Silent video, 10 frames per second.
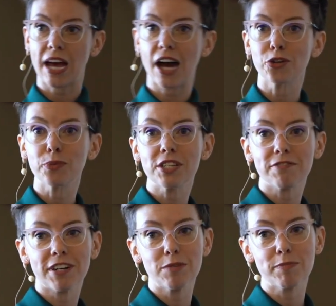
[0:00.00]
how do
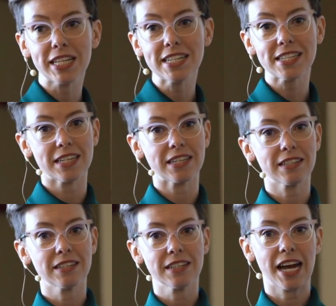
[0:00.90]
we define
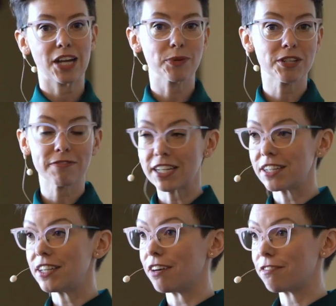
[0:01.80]
plenty? How do we
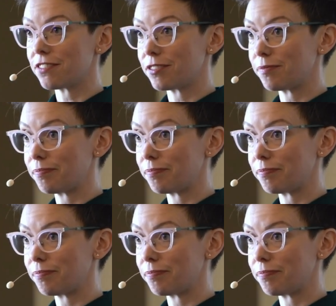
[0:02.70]
define enough?